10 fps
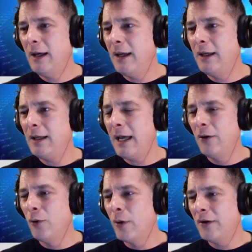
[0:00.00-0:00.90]
I don't
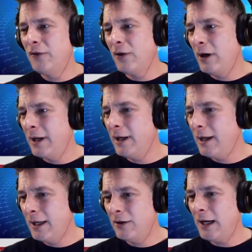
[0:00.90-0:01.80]
know where I saw it.
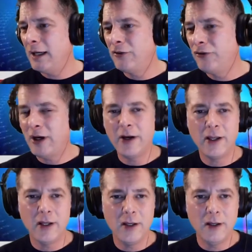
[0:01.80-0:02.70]
I shared
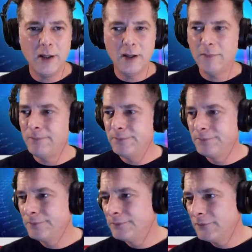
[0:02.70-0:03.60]
it.
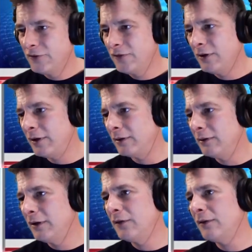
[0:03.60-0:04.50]
Here,
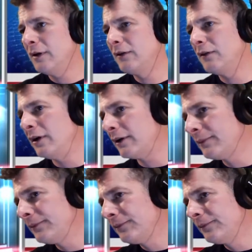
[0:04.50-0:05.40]
let's look.
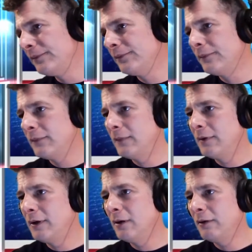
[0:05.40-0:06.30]

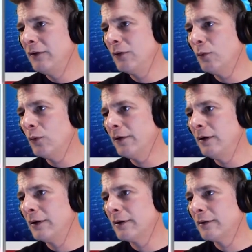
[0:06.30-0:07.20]
You know, is it worth a
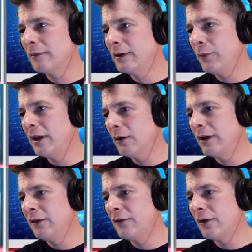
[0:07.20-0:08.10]
look? Can we get on
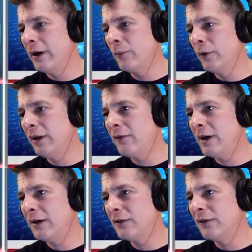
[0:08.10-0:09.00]
Instagram really
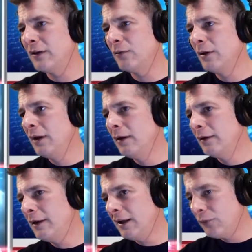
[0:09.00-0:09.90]
fast? Because
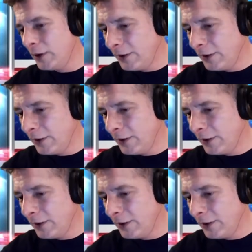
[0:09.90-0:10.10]
that's where